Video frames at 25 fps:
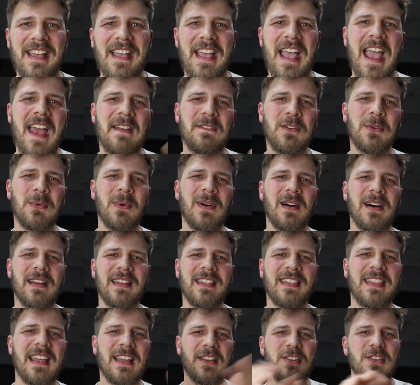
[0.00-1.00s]
Hey
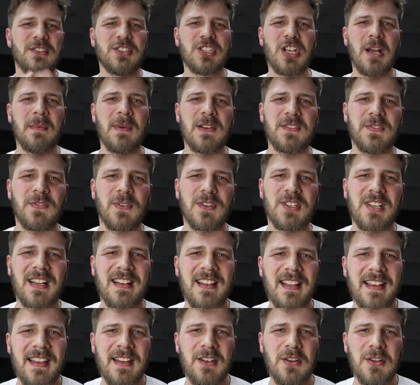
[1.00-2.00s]
everyone, thank you so much for
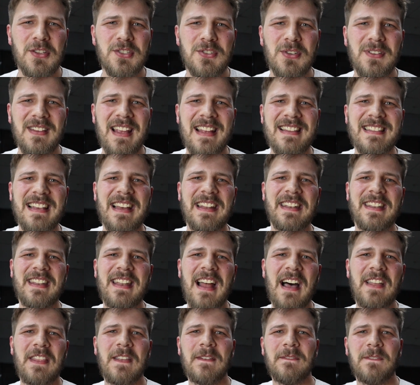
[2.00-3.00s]
clicking on to yet
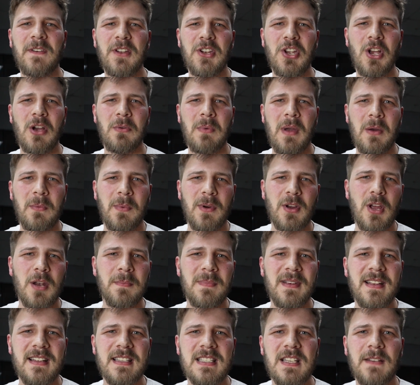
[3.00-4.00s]
another video where we're going
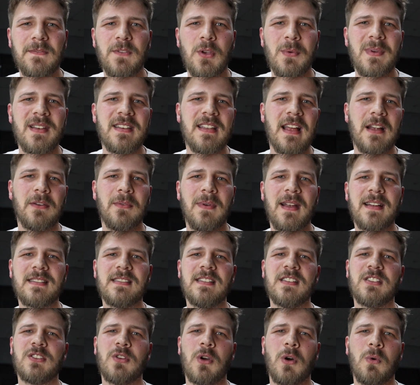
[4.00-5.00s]
to be interviewing
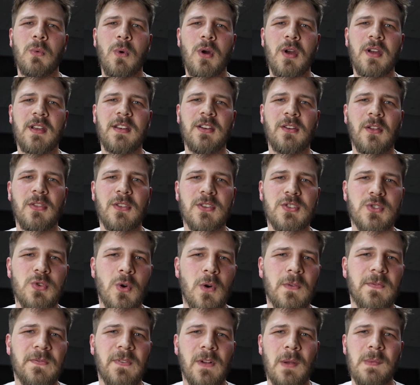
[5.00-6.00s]
directors who are working on the
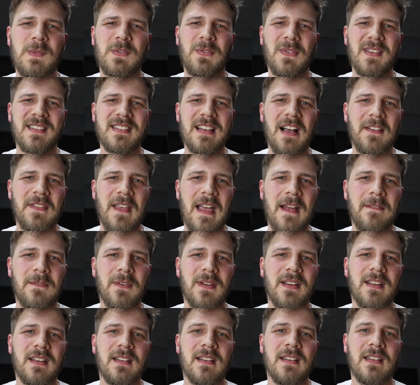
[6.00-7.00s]
short films for the South
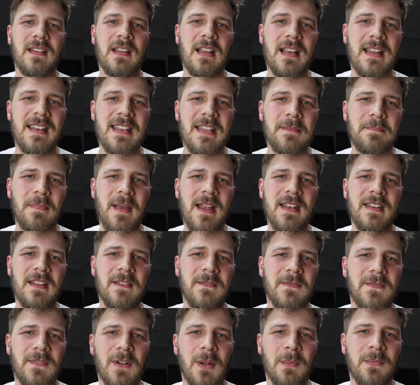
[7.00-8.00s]
African
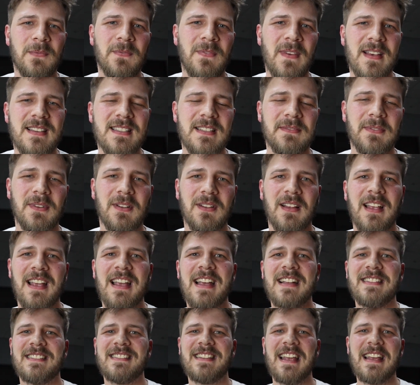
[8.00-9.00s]
Independent Film Festival.
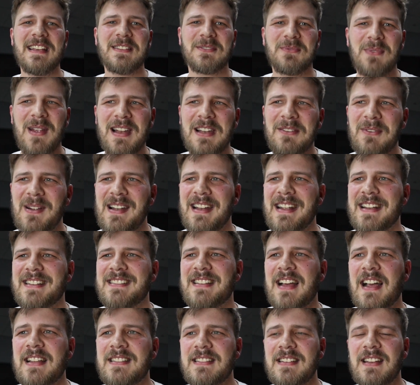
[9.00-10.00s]
Today is really, really
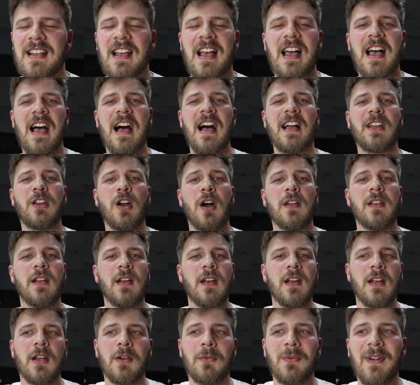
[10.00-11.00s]
exciting. I
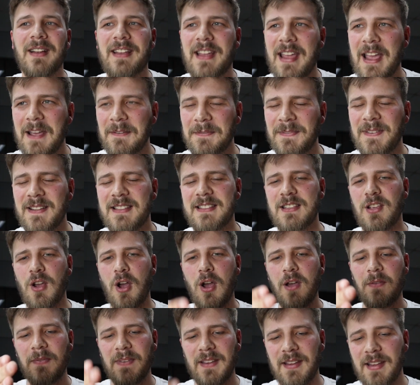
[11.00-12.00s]
got Rakefet
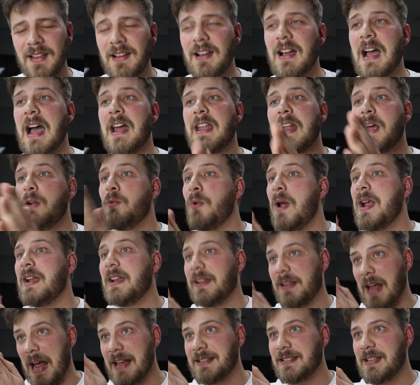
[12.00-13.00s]
over here, and
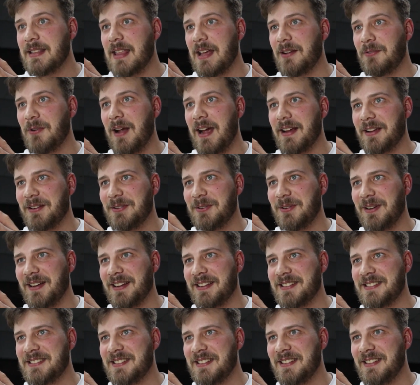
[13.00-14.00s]
I said that right,
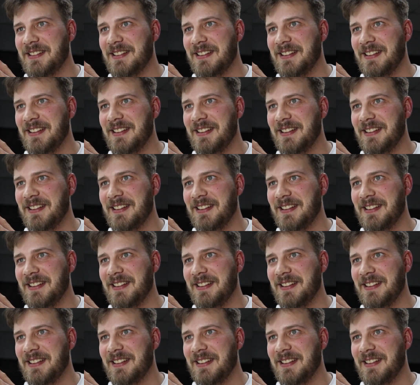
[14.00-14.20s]
correct?